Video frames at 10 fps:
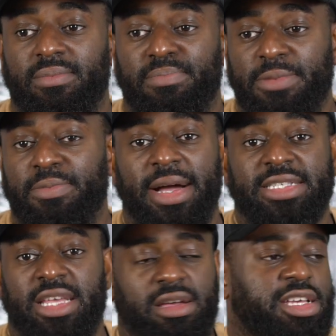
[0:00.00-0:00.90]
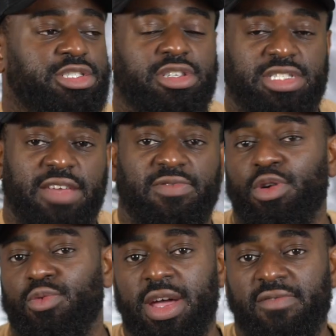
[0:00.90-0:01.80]
people might say, "Oh, you should have saved it"
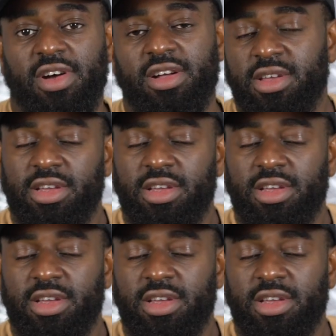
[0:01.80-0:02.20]
or whatever.